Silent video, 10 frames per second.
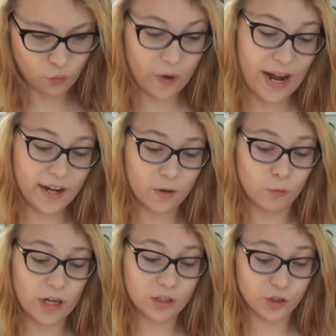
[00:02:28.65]
Rad and
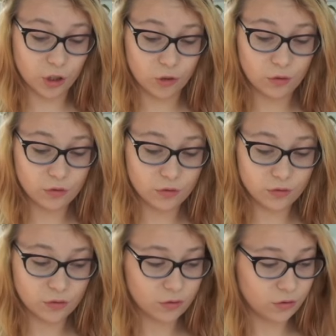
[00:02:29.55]
Retro.
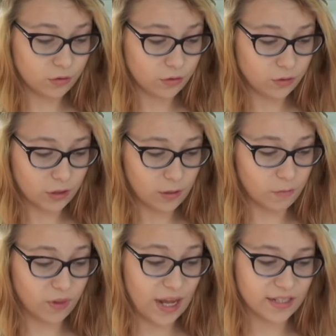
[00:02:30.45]

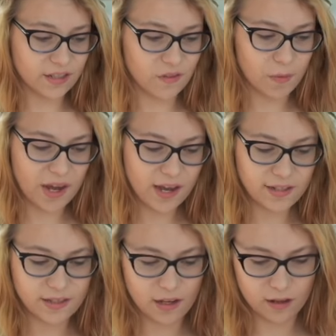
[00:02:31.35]
Blast of the
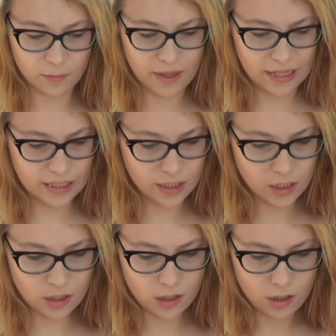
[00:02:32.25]
Past color palette
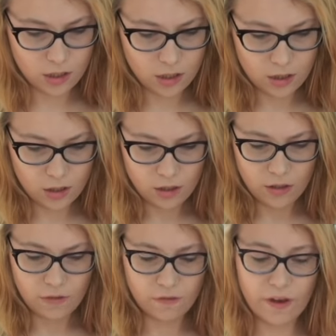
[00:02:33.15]

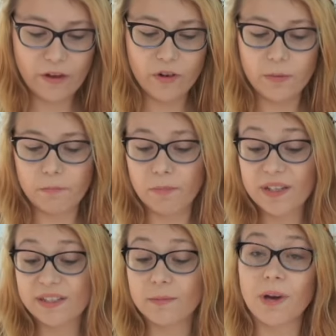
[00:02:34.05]
favorite
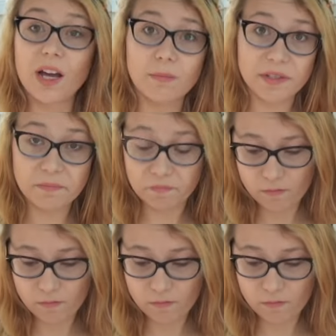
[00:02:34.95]
bits and bobs?